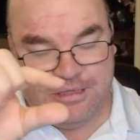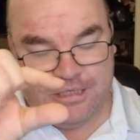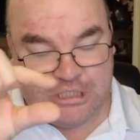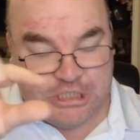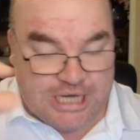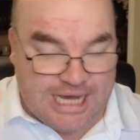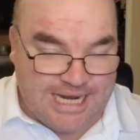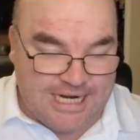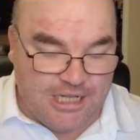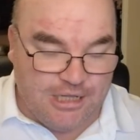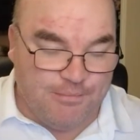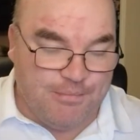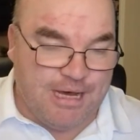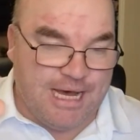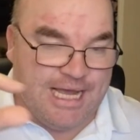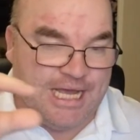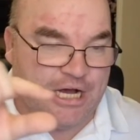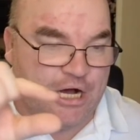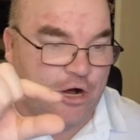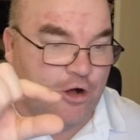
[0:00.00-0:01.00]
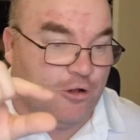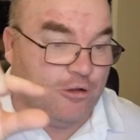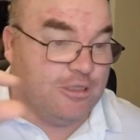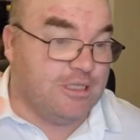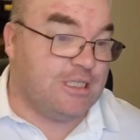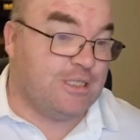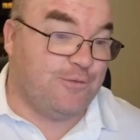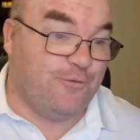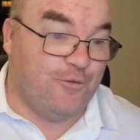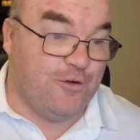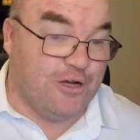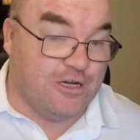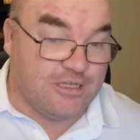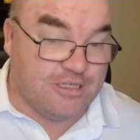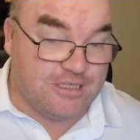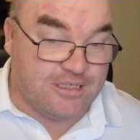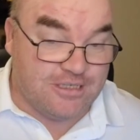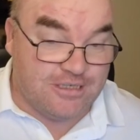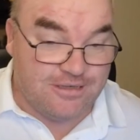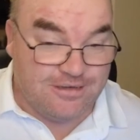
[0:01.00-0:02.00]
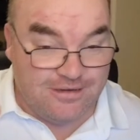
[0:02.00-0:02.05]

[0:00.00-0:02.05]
channel by Oldest First